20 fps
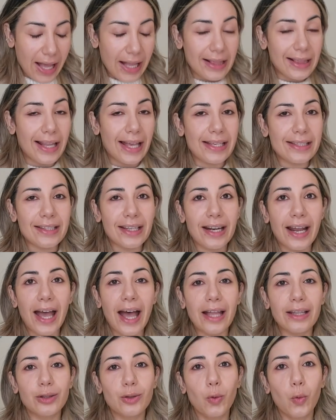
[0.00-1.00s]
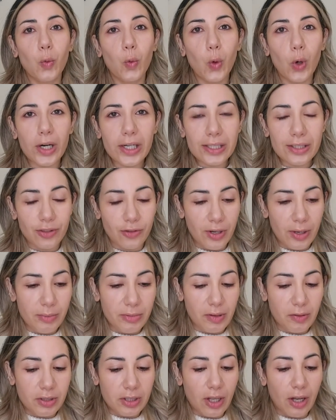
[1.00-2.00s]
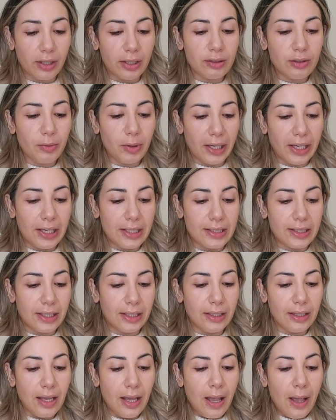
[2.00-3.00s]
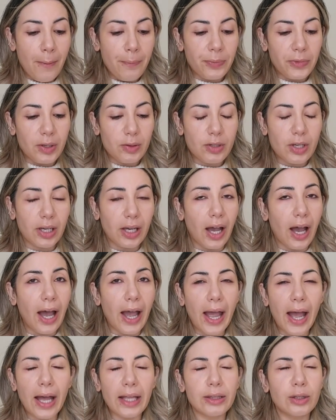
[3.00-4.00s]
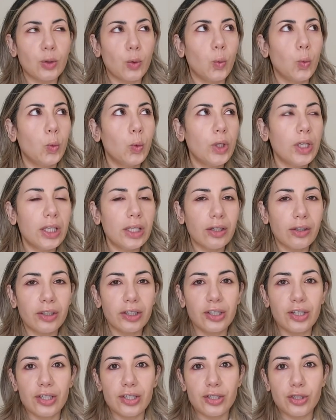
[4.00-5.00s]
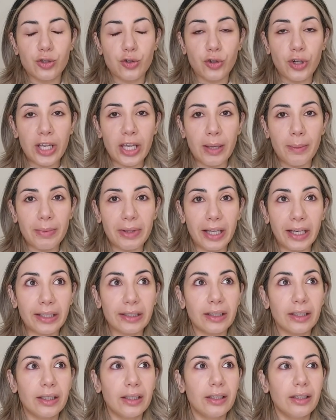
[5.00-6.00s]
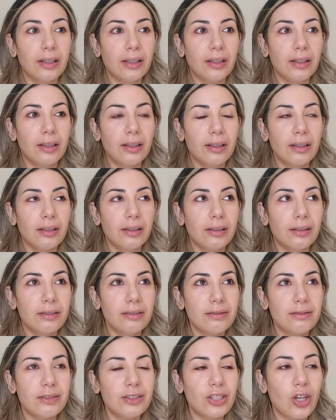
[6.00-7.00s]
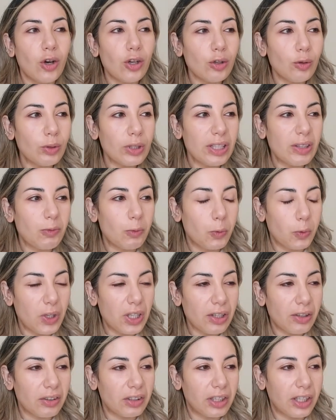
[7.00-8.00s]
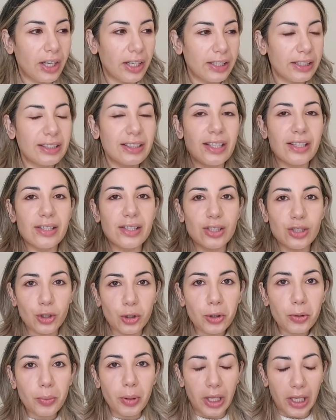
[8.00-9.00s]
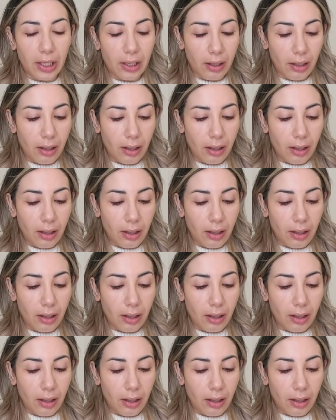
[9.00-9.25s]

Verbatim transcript: Last night I had the worst dreams. I was talking to my cousin. I was like, I had the weirdest dream. Like, not only weird, like disturbing.